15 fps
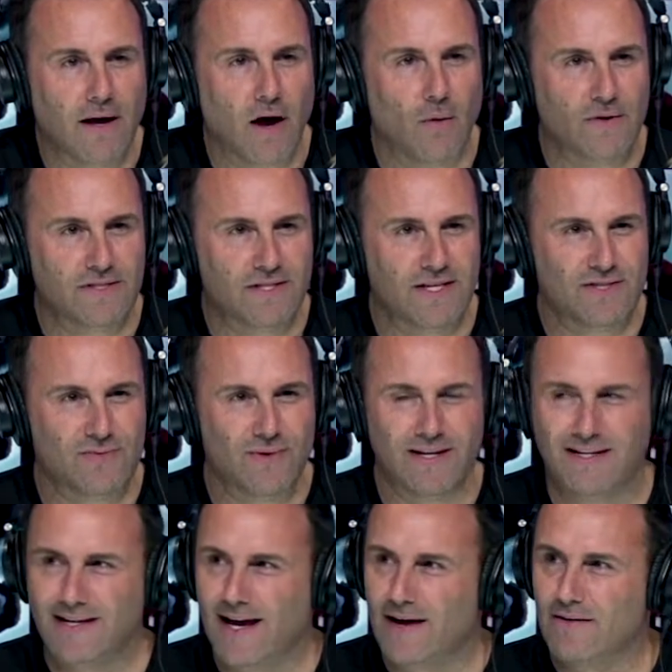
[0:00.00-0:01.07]
always gets
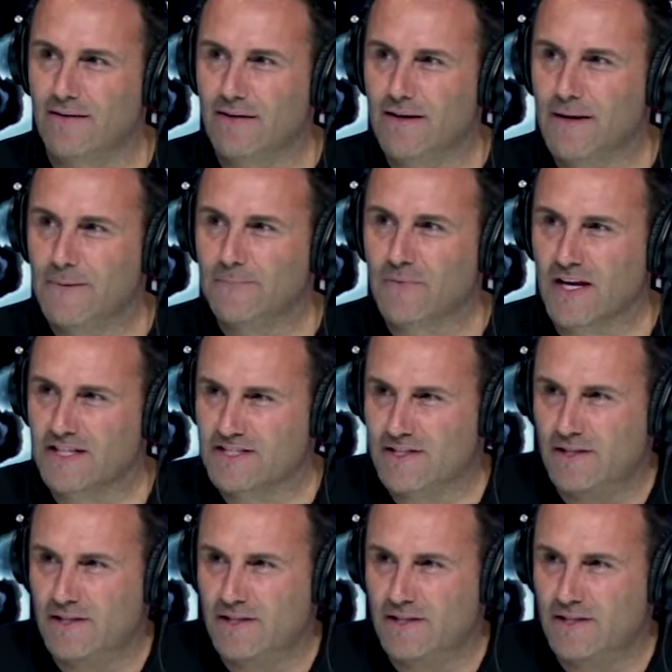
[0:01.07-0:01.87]
written vulnerable down. does that it's,